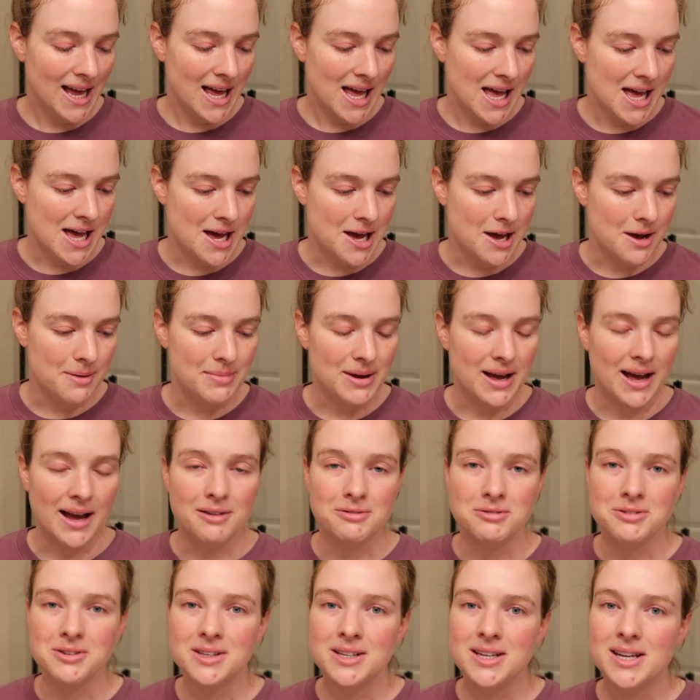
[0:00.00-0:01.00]
I
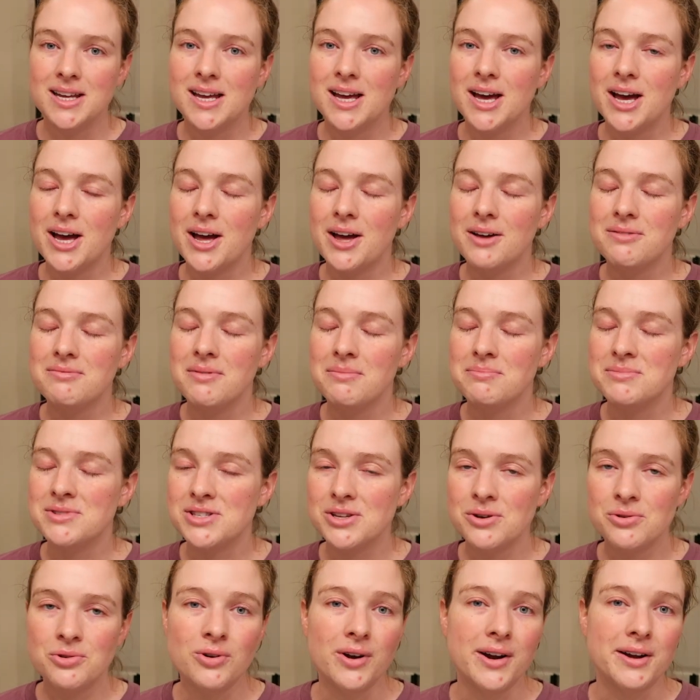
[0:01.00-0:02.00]
really am
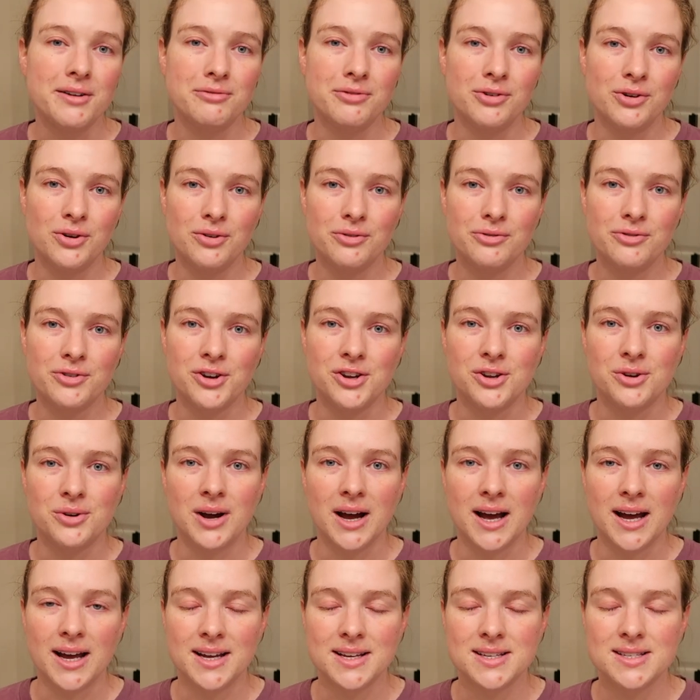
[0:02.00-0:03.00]
so grateful for you
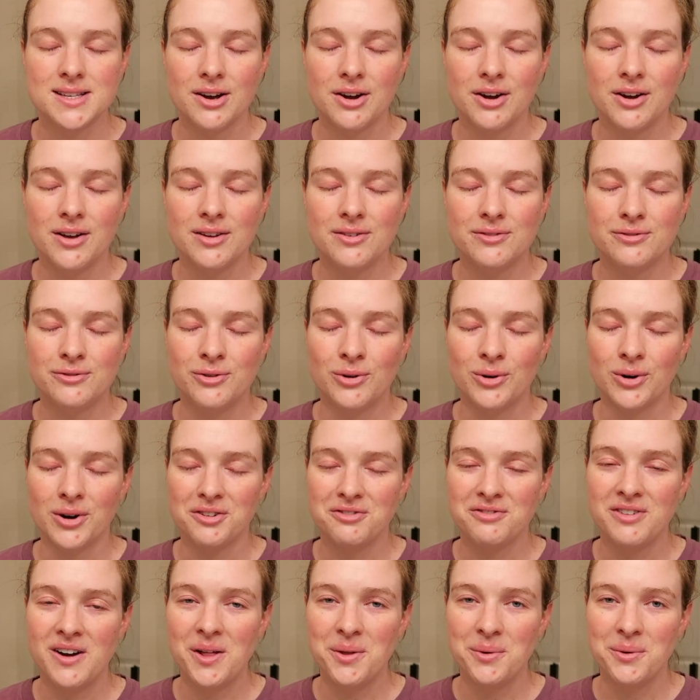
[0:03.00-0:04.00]
guys for
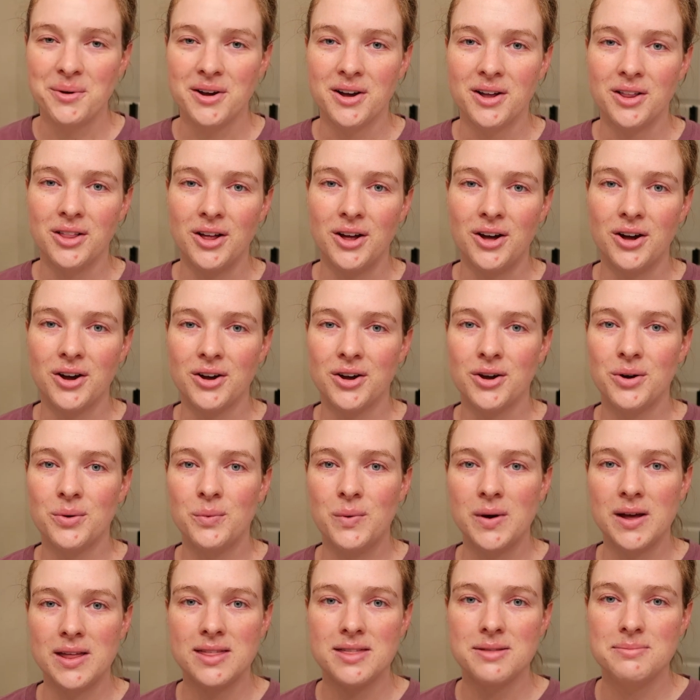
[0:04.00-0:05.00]
following along
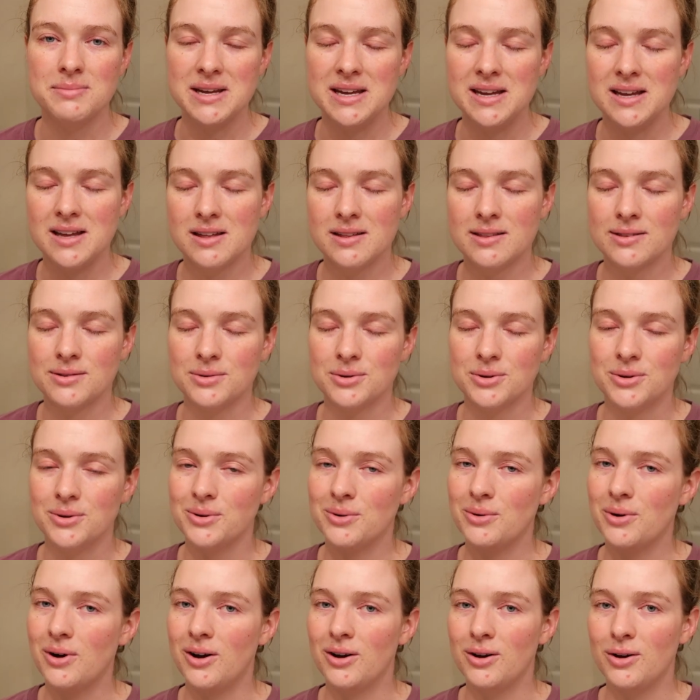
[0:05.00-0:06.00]
with me
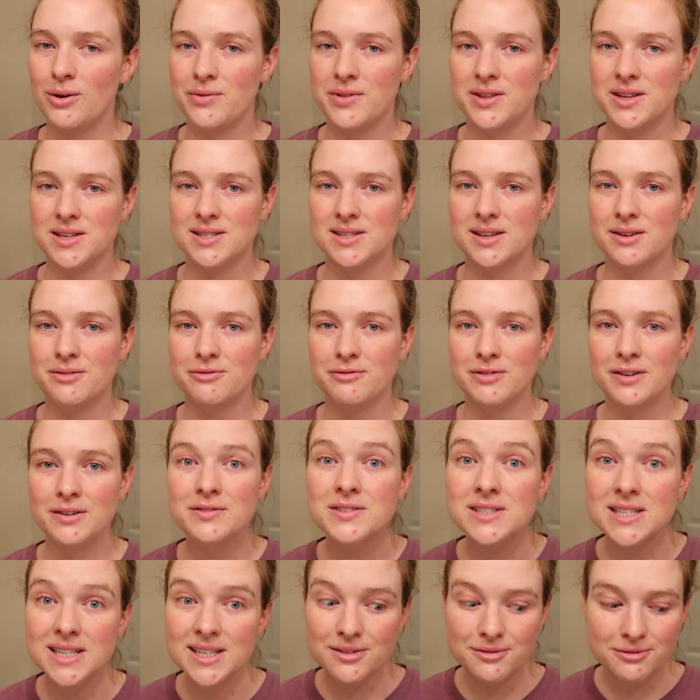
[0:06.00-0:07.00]
through all of these
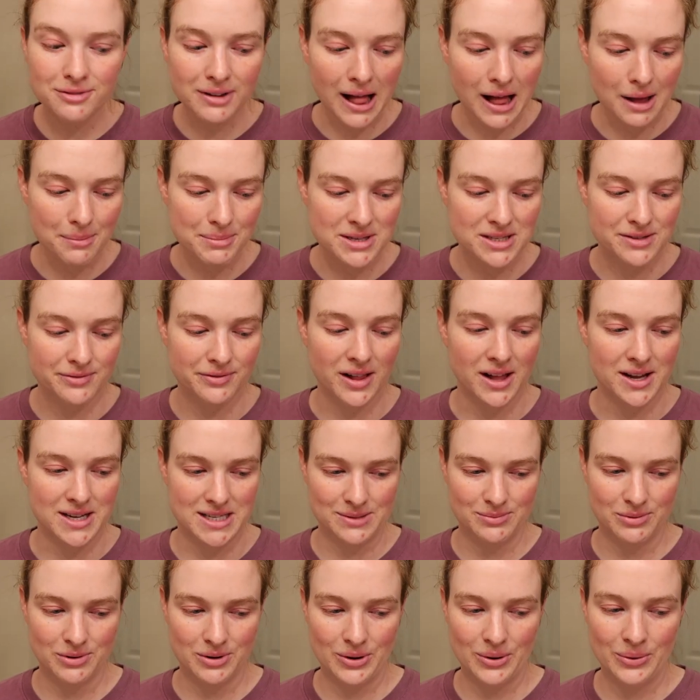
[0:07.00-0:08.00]
15 Vlogmas
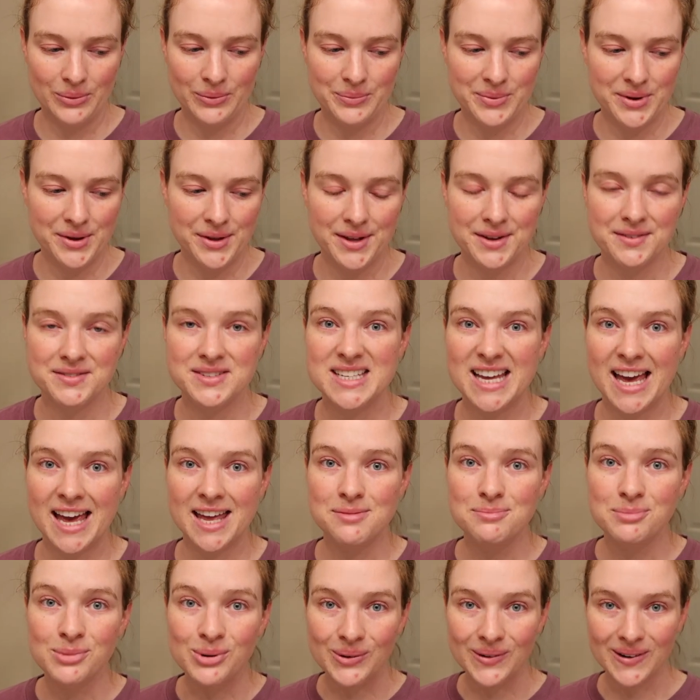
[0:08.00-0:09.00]
vlogs. We only have
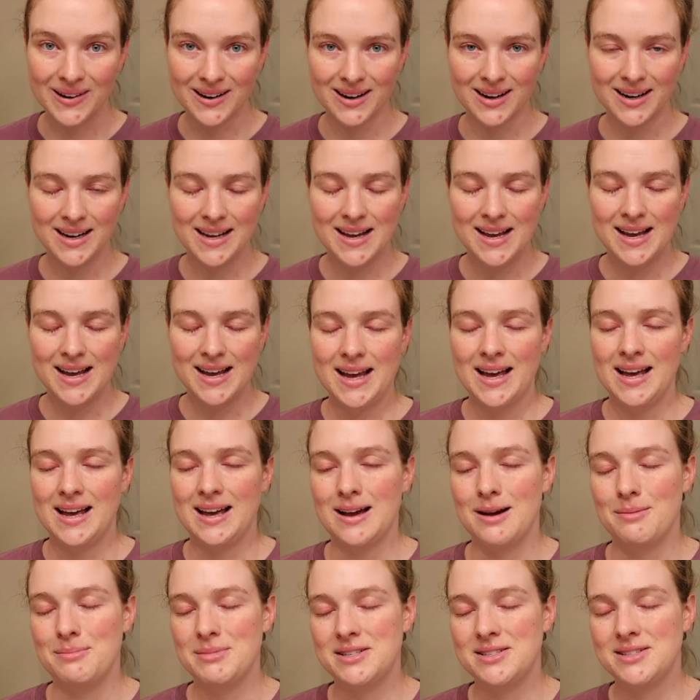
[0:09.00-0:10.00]
10 more
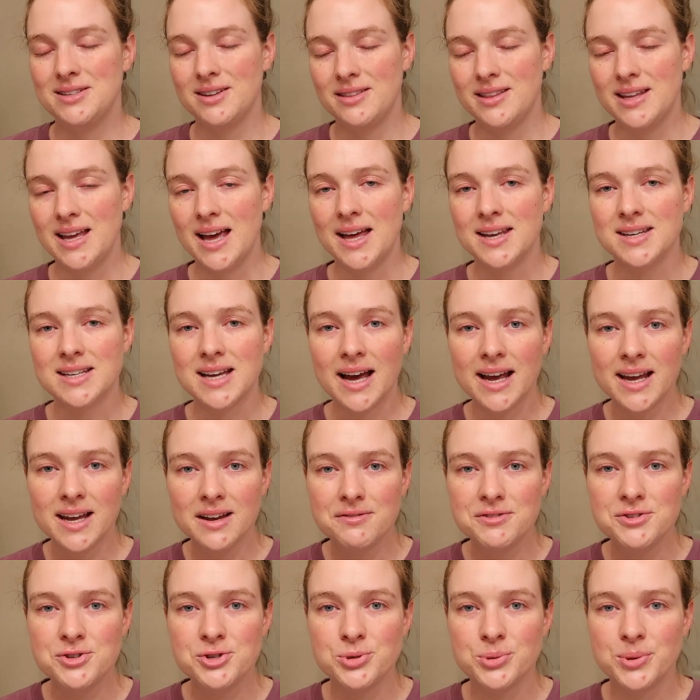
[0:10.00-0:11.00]
until the end. I
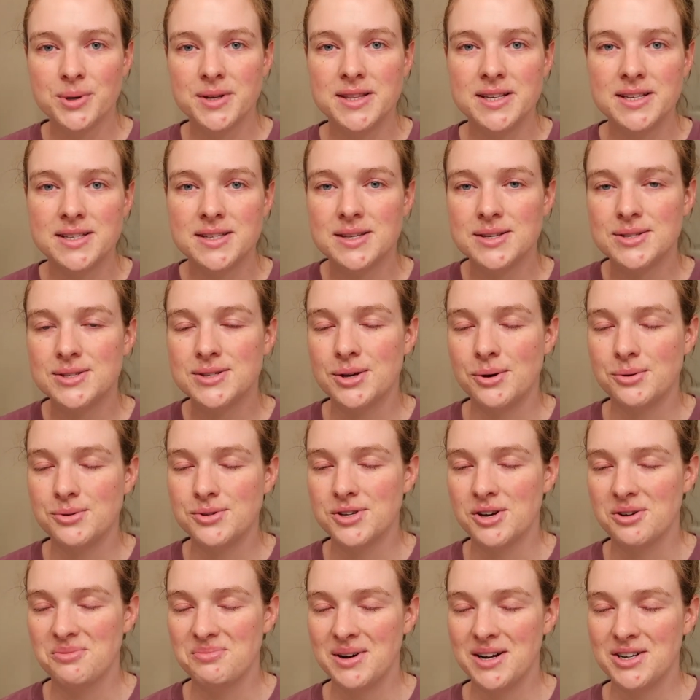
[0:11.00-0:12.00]
have enjoyed this so
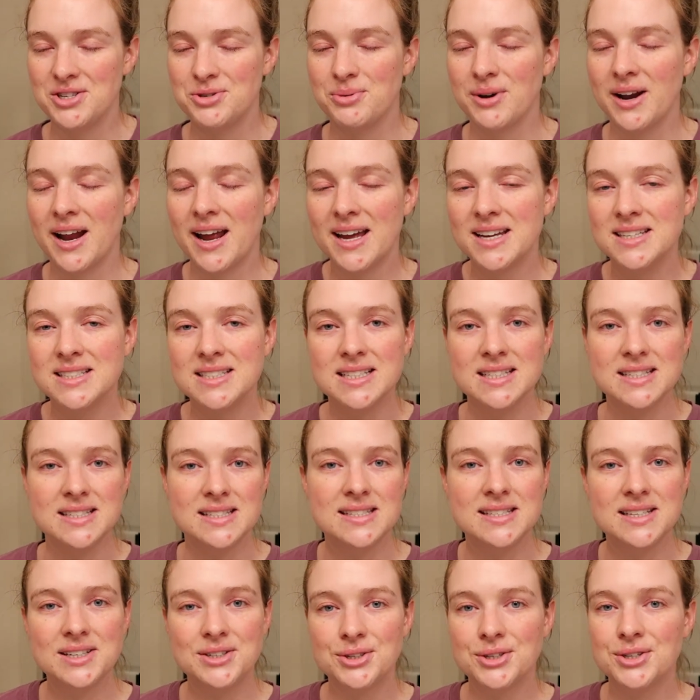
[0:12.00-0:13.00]
much. When I had
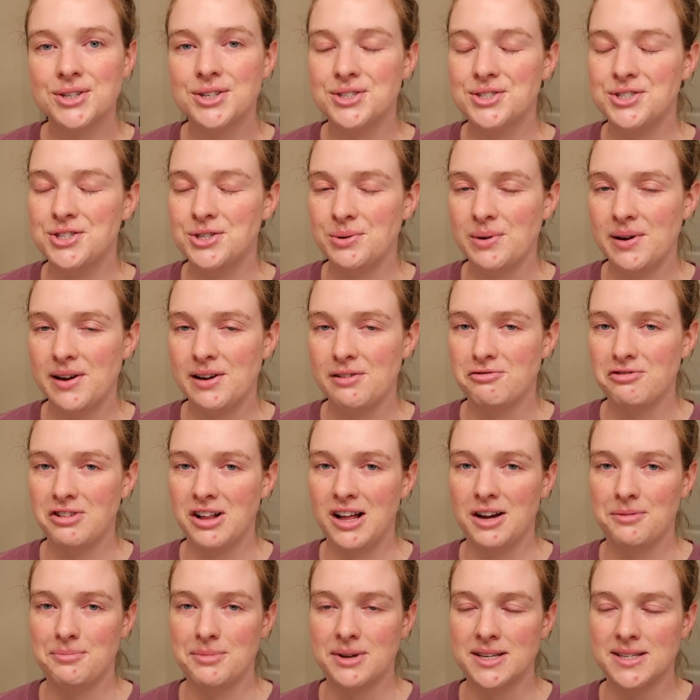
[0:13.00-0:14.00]
considered doing
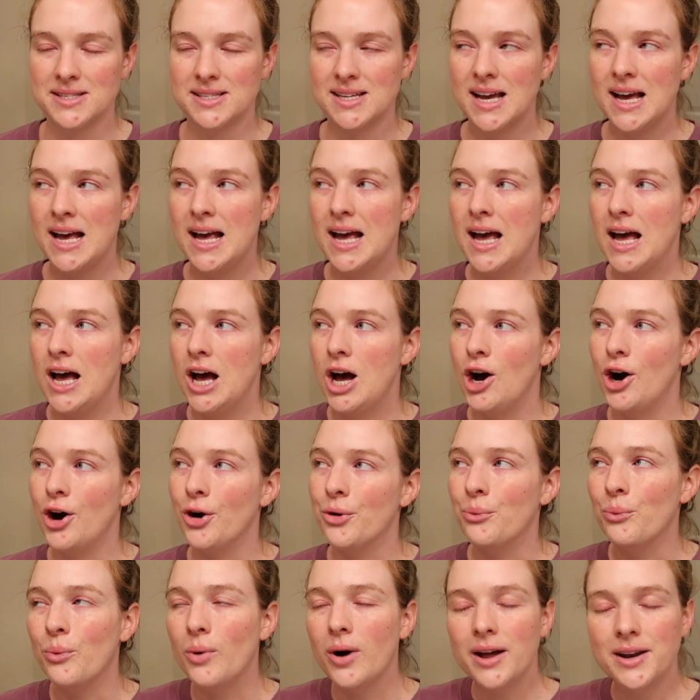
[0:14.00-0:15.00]
Vlogmas,
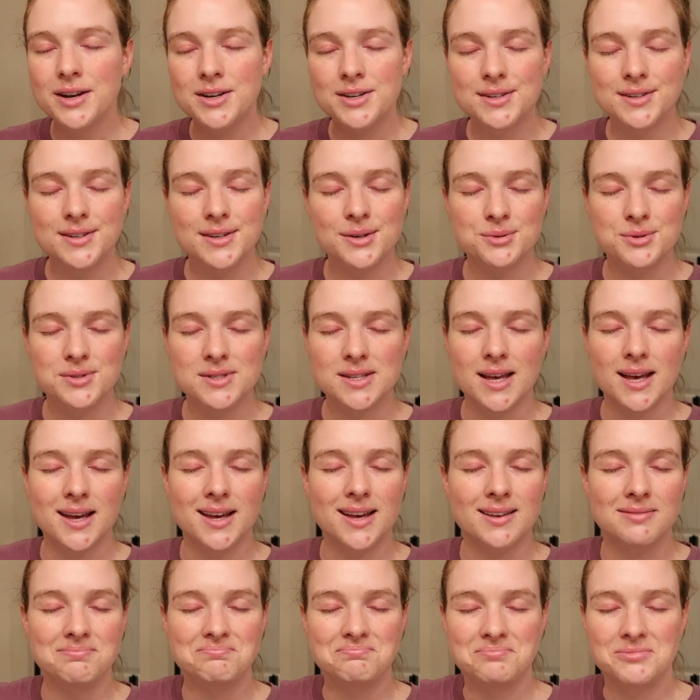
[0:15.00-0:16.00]
on one, it was
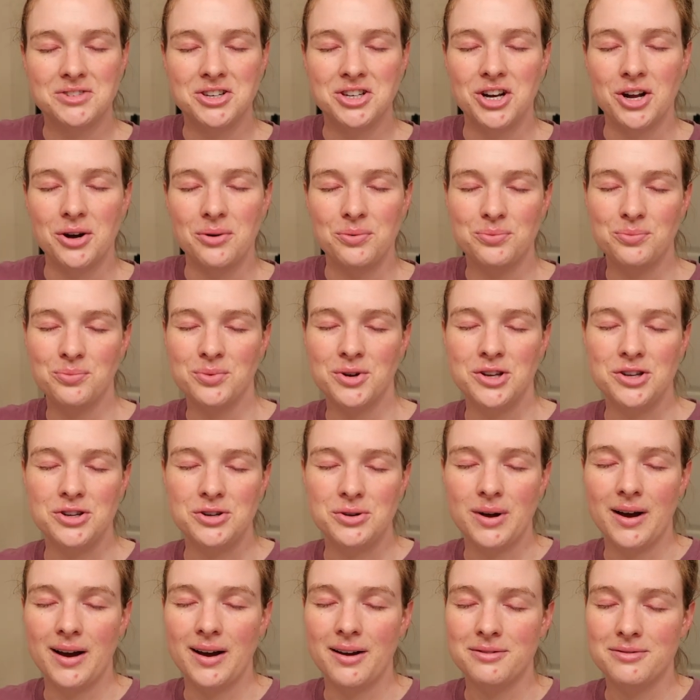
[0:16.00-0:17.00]
like, you know, when
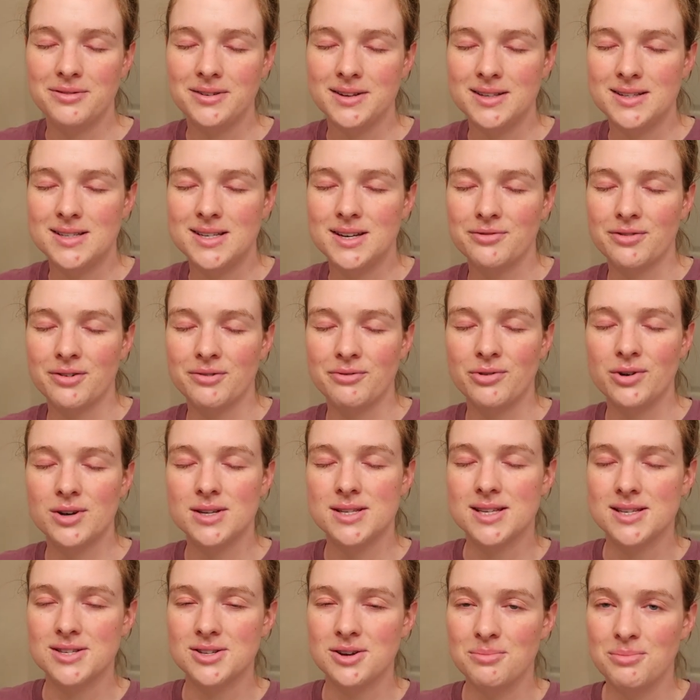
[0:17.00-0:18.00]
you have different
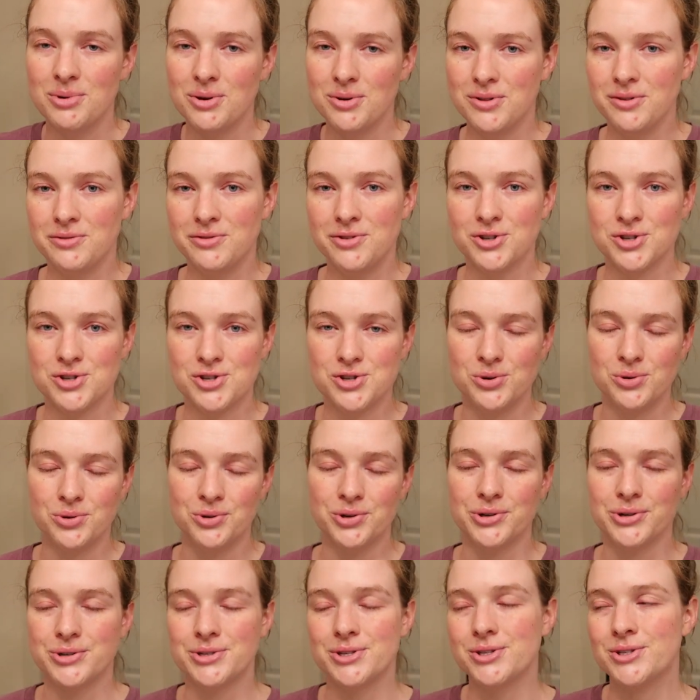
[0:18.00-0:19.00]
voices on both of your
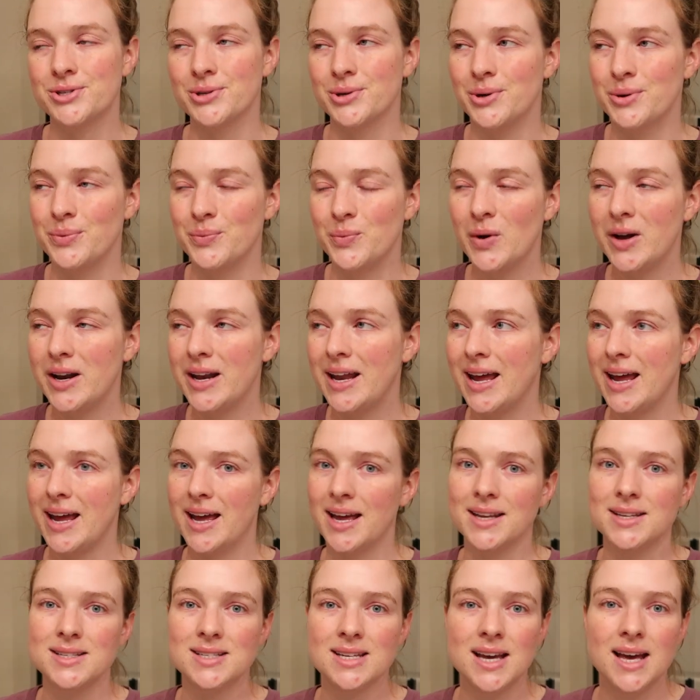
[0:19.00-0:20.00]
shoulders. So on one
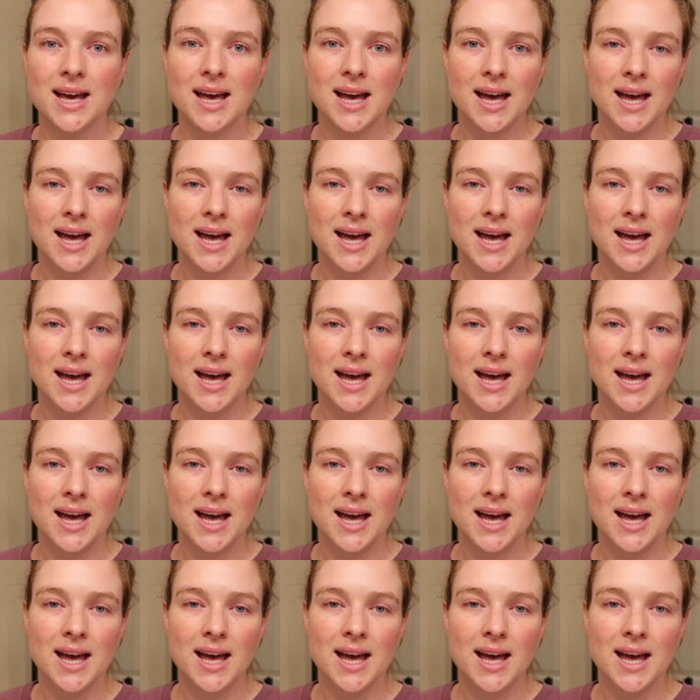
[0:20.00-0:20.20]
hand,